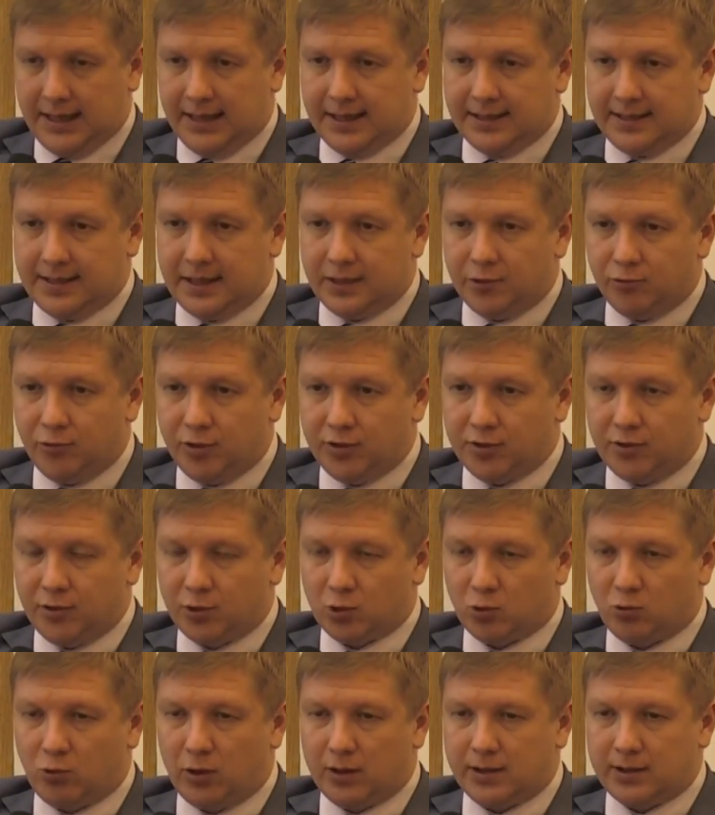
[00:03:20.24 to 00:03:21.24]
And that reason
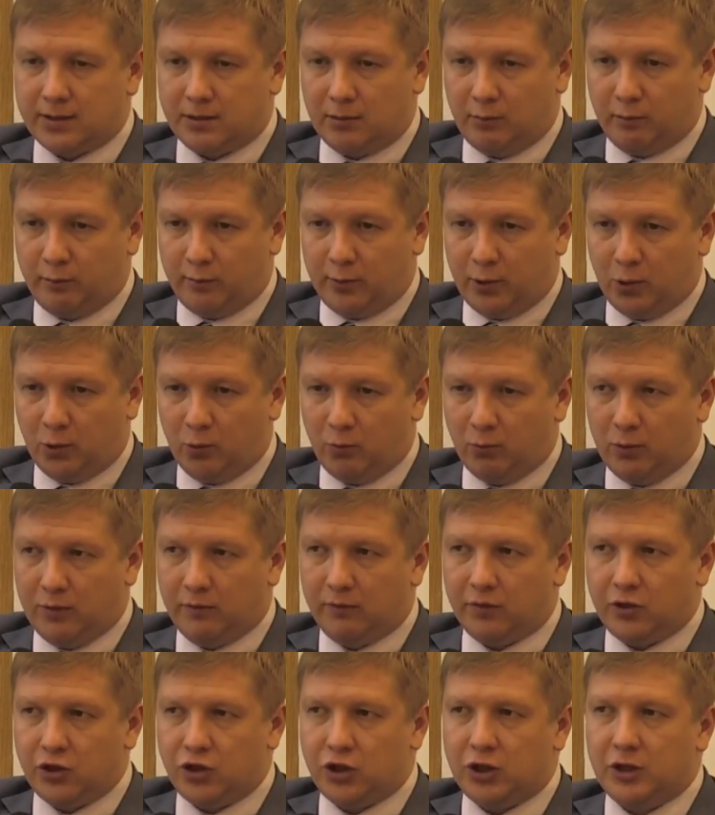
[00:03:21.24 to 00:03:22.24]
is quite simple.
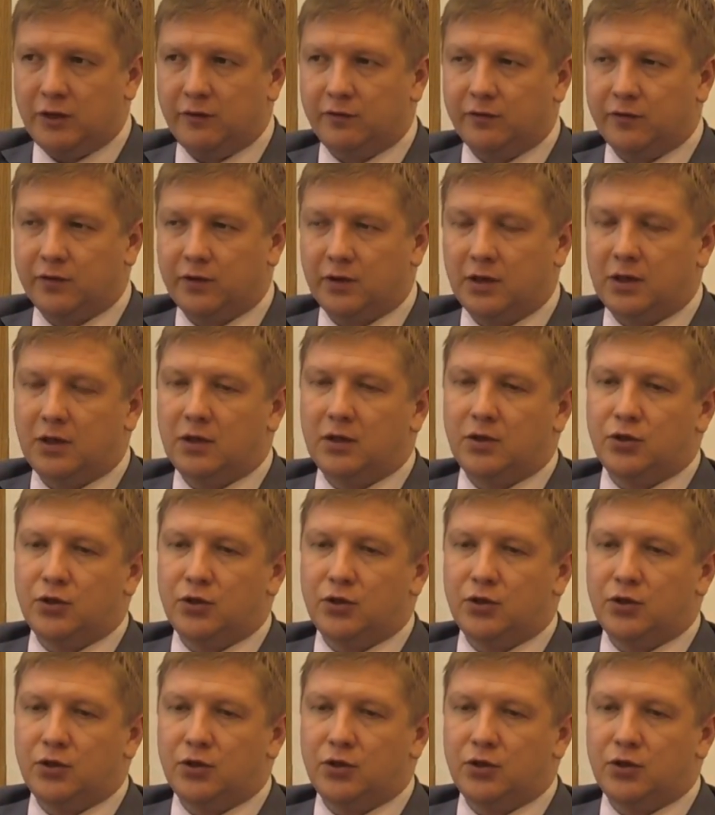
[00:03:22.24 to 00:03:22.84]
We've achieved